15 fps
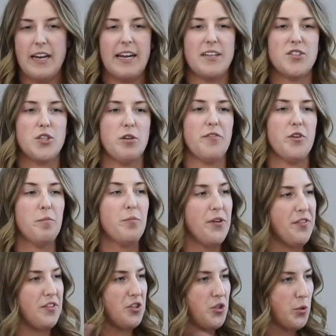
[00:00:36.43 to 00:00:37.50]
And so if you
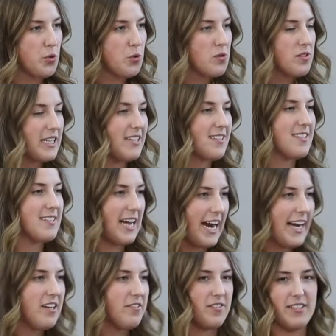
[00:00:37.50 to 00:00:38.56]
put the tools inside of